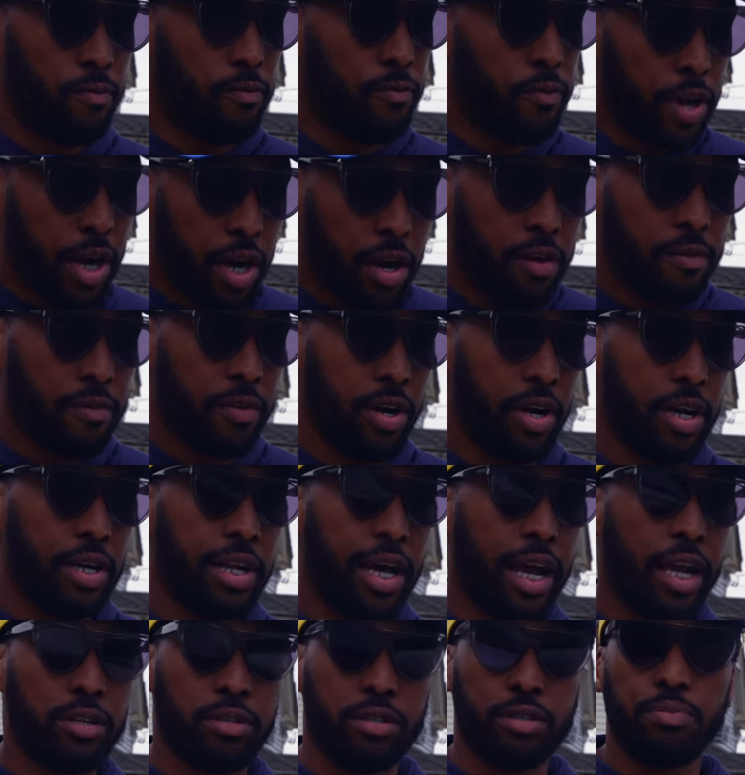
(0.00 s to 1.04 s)
Very, very
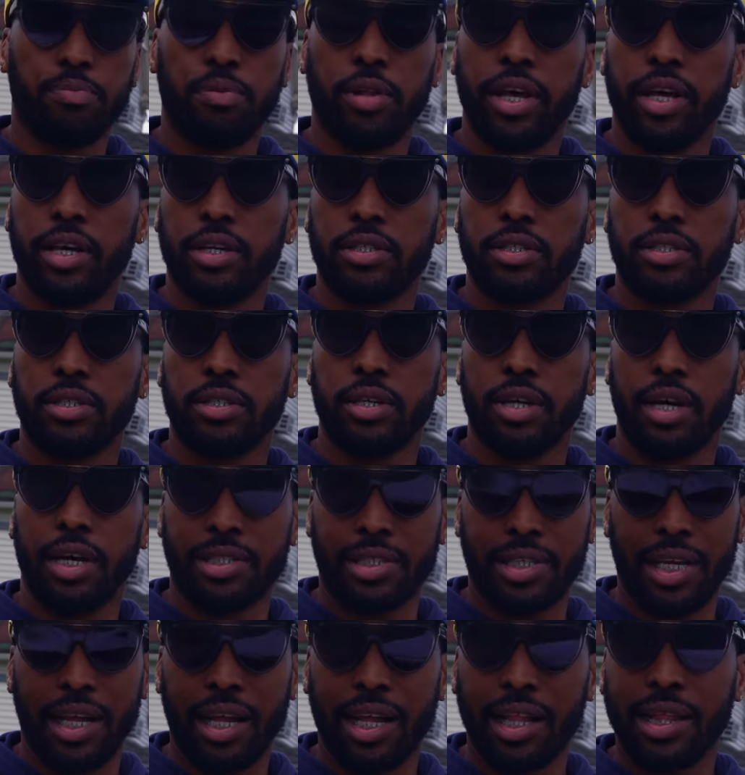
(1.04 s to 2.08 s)
dangerous place. I've
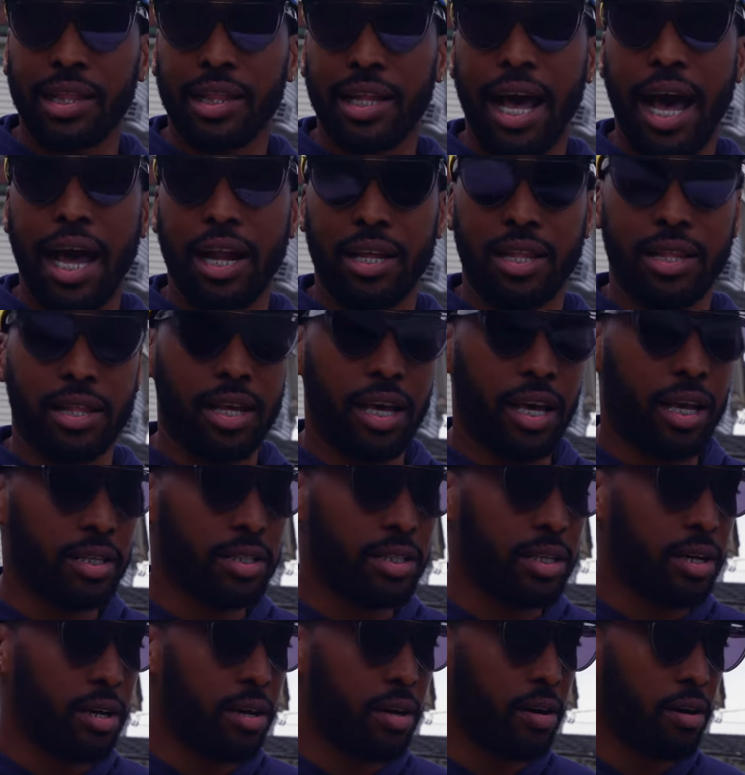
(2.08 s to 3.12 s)
seen a lot of things
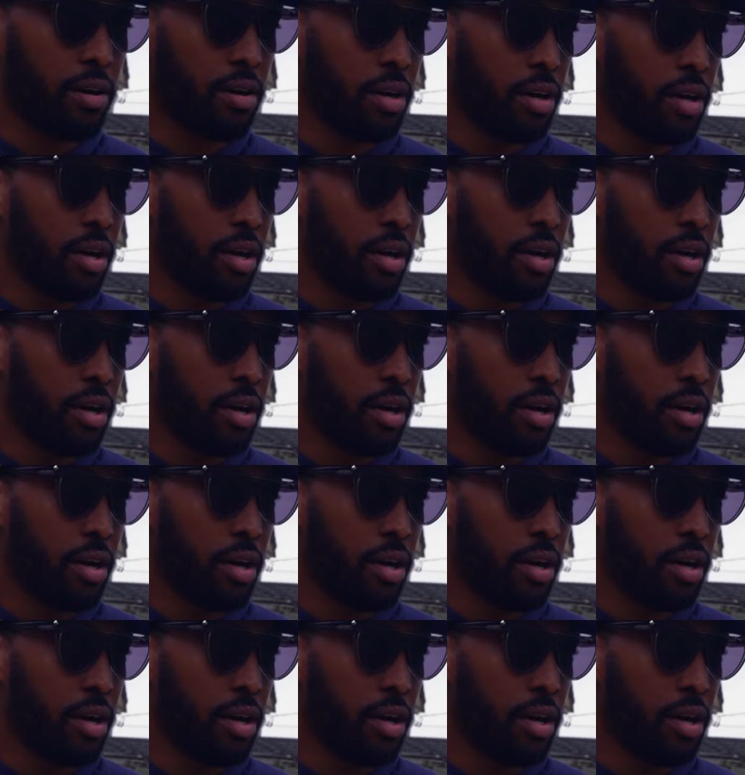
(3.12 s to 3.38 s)
here.